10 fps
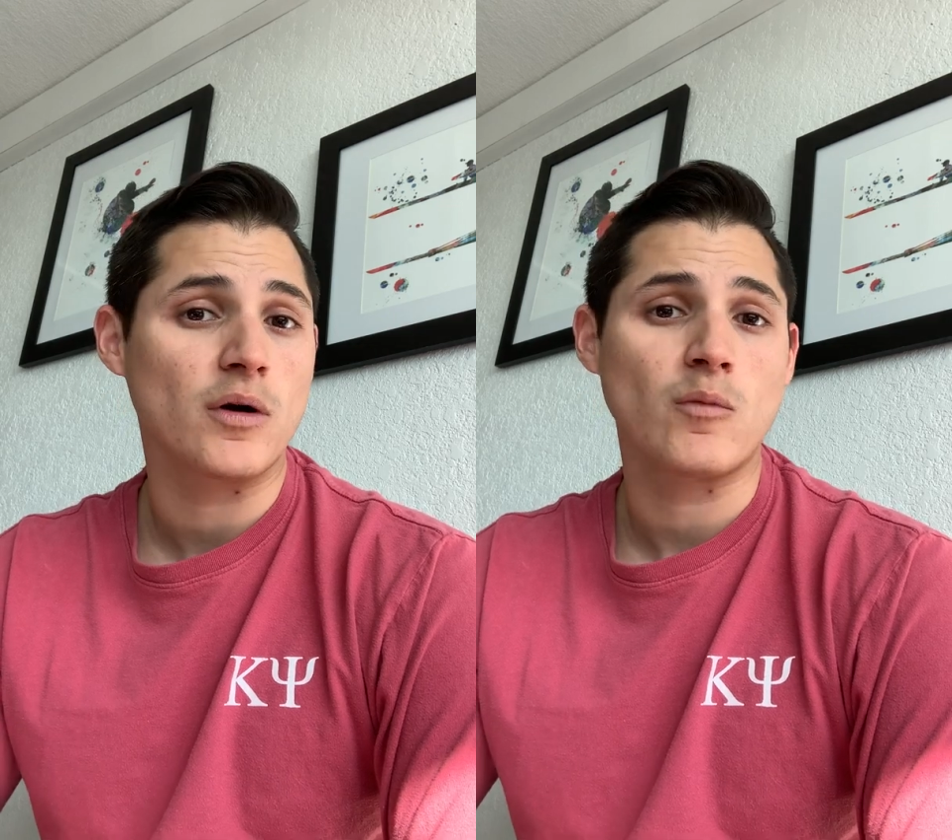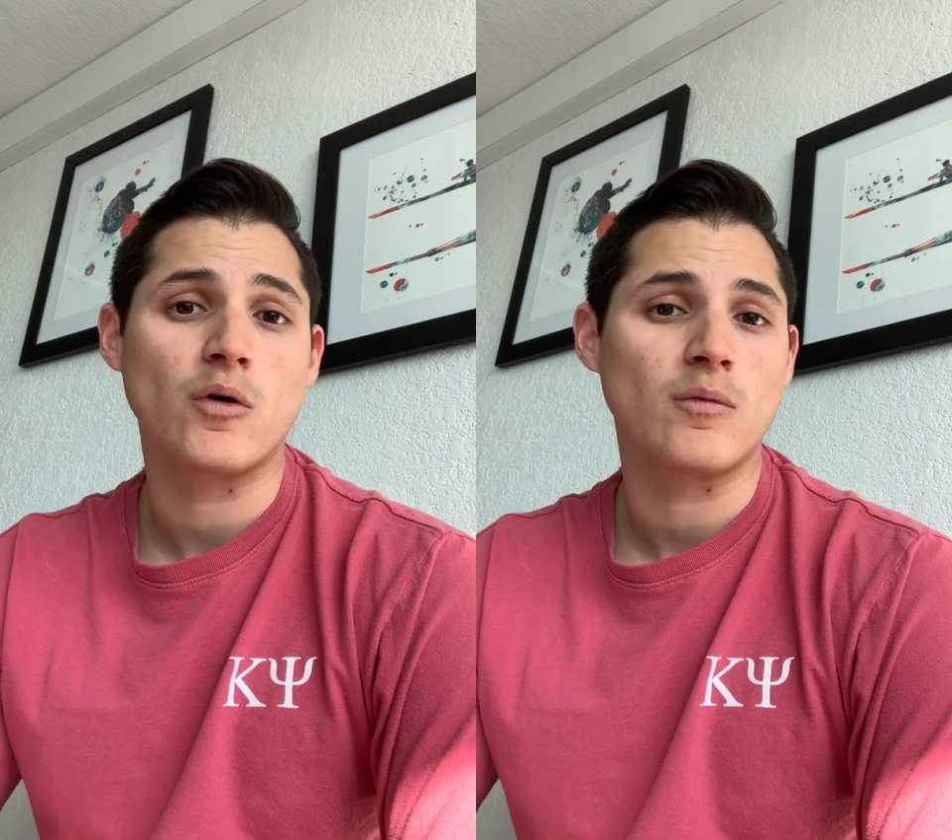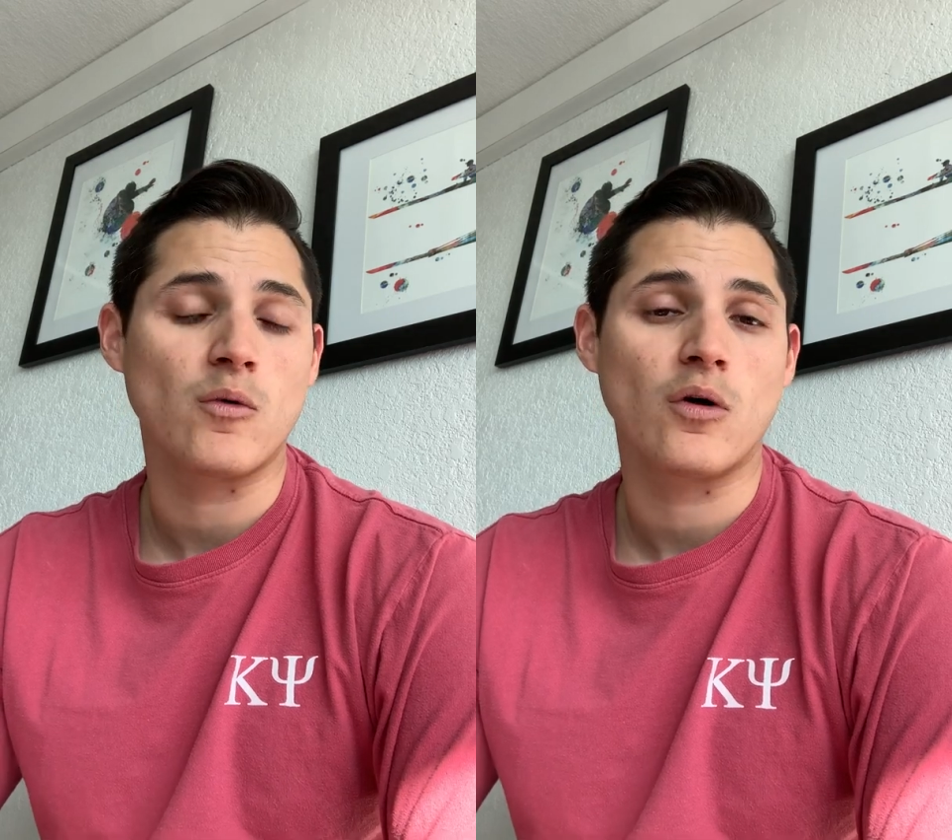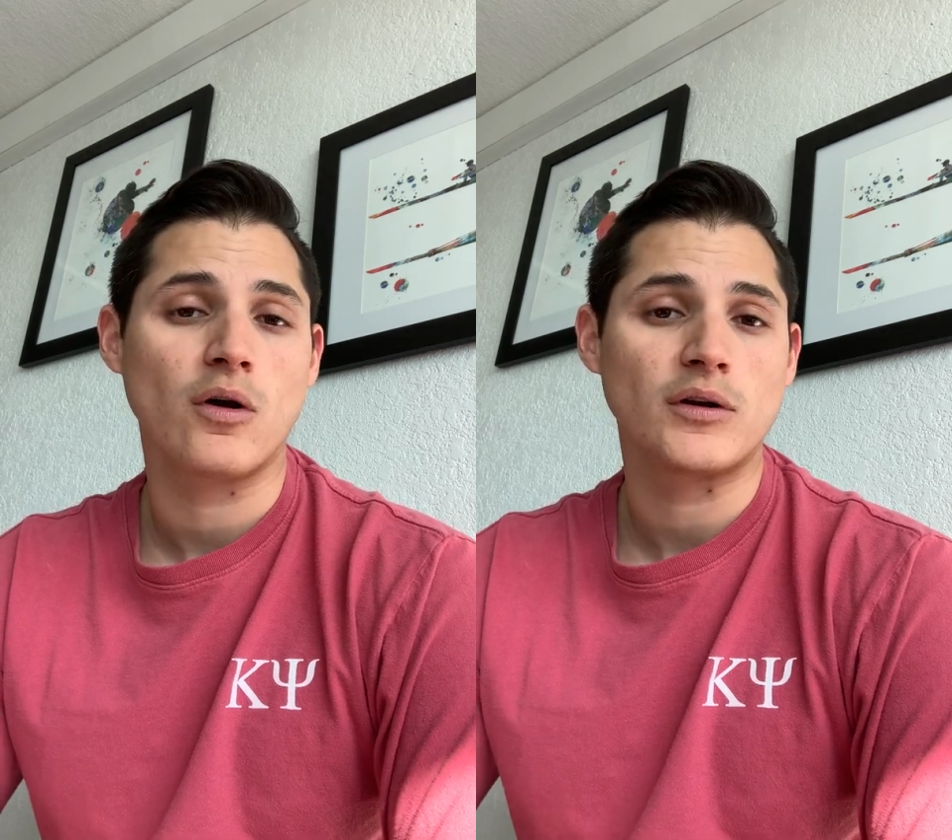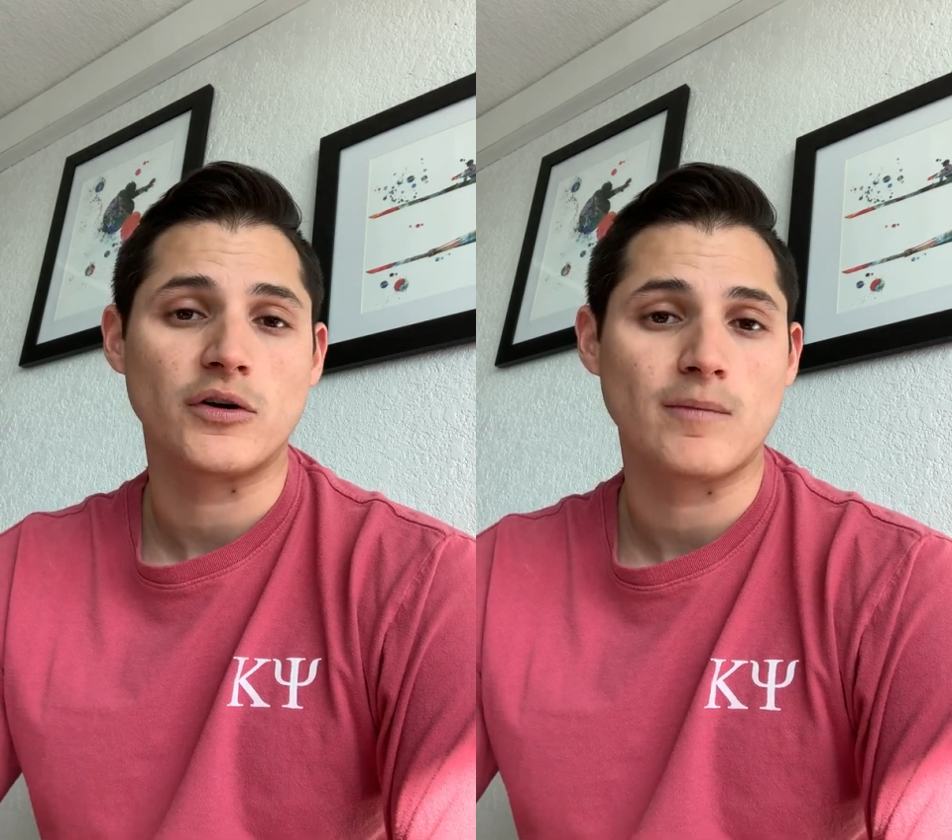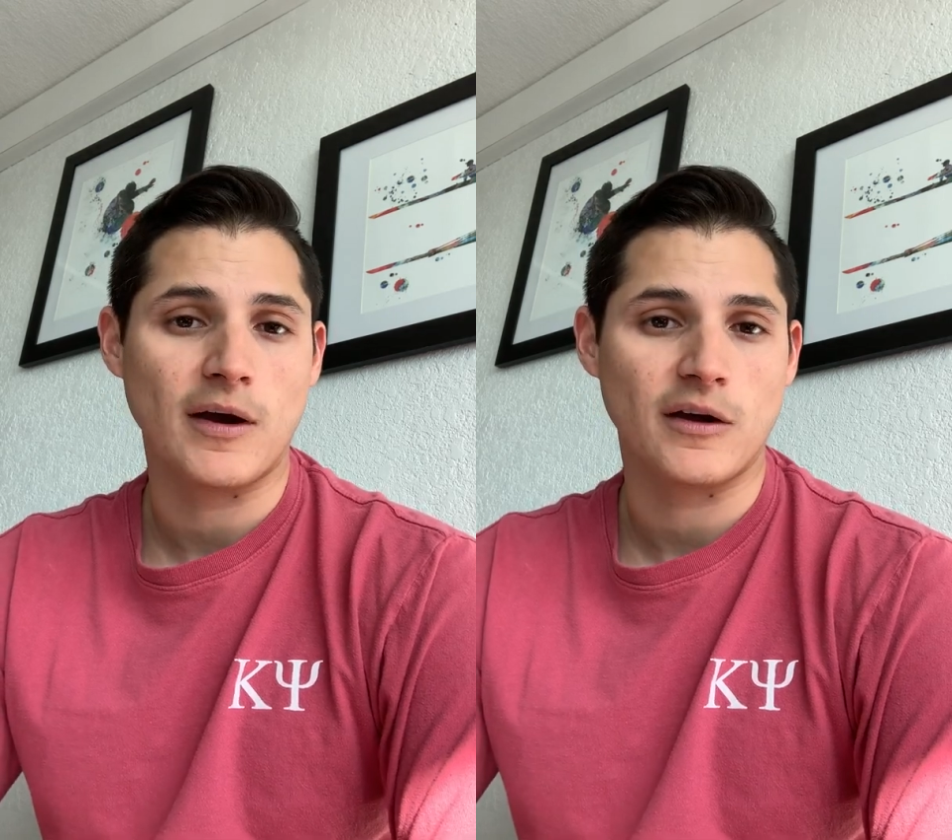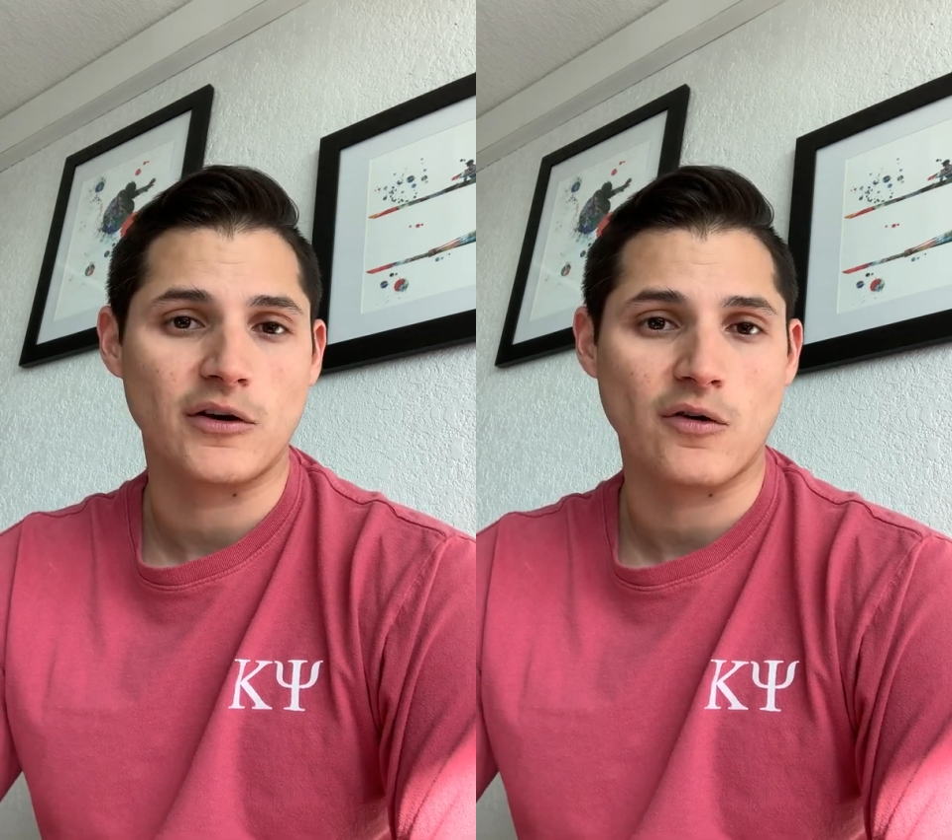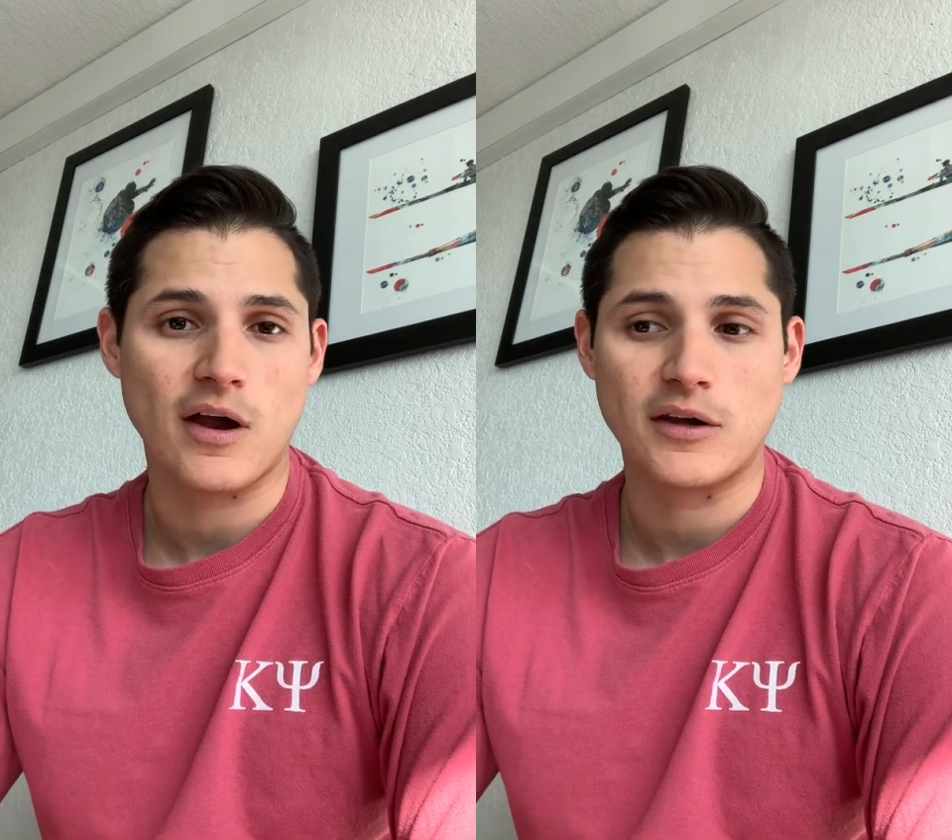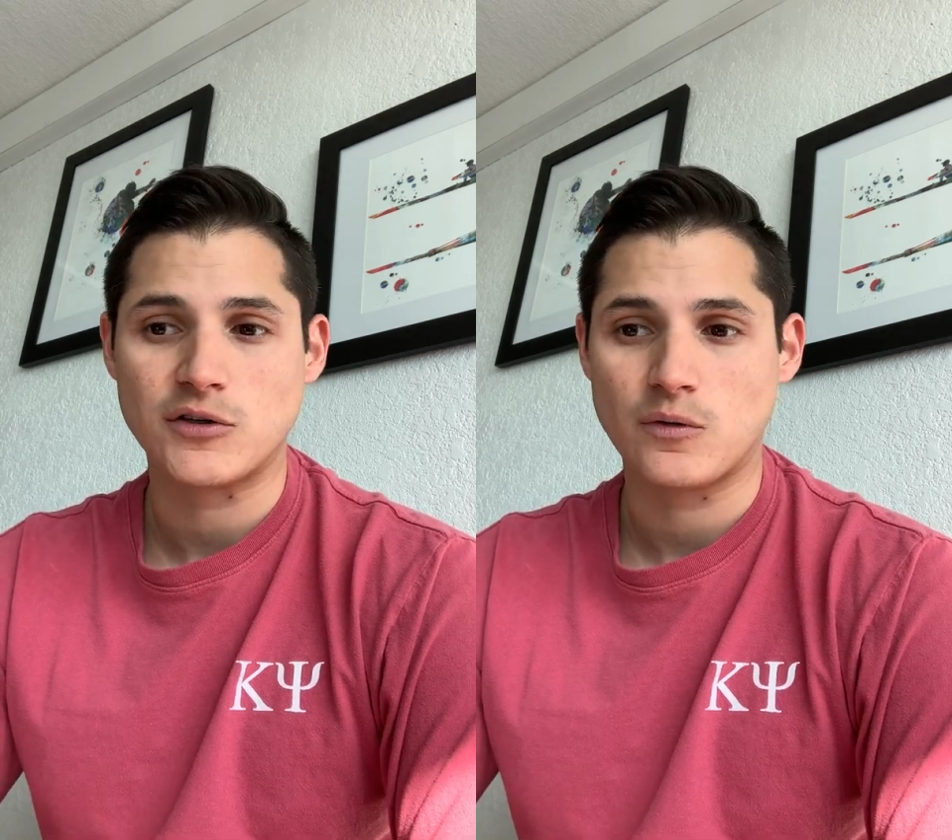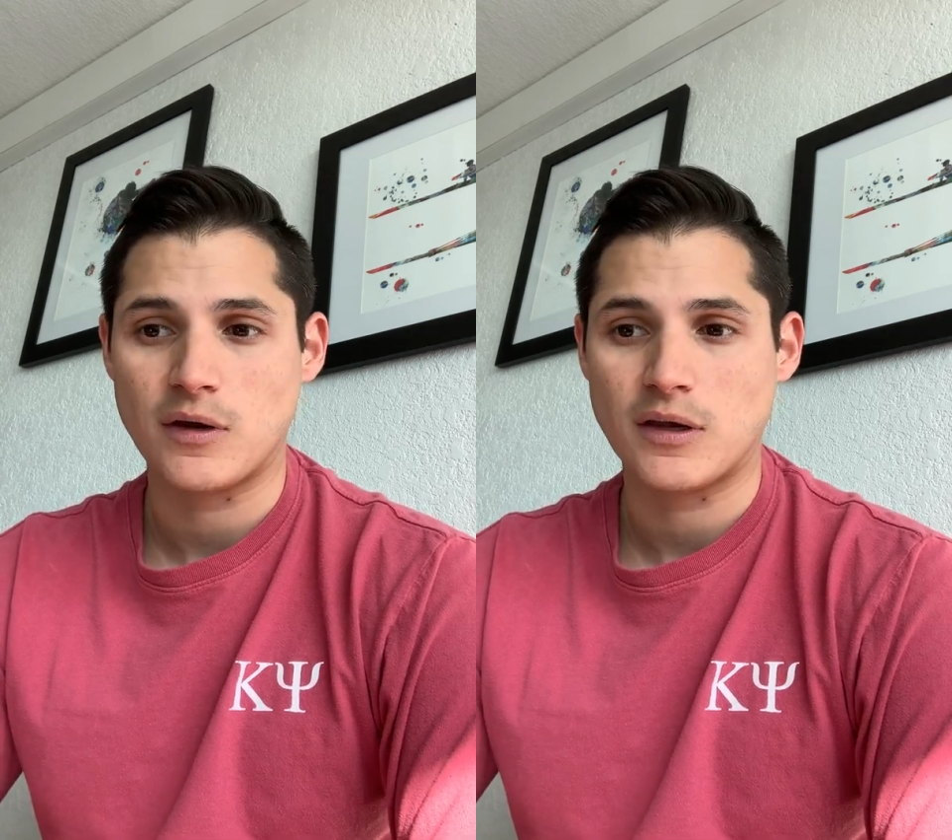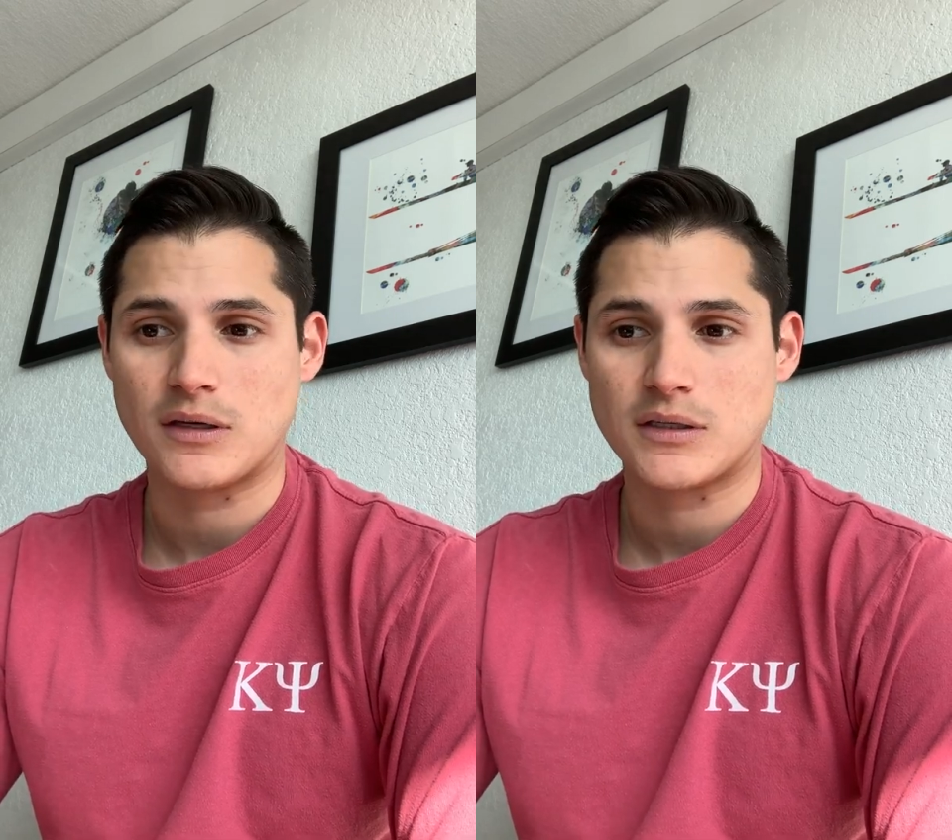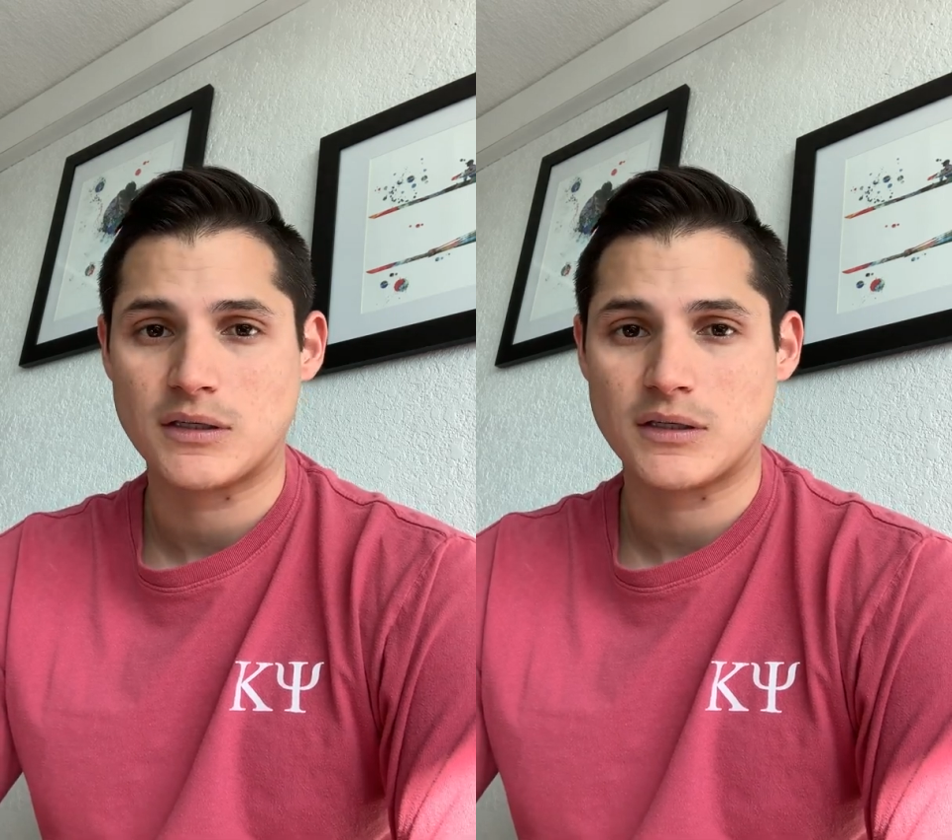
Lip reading: and more and more during my undergraduate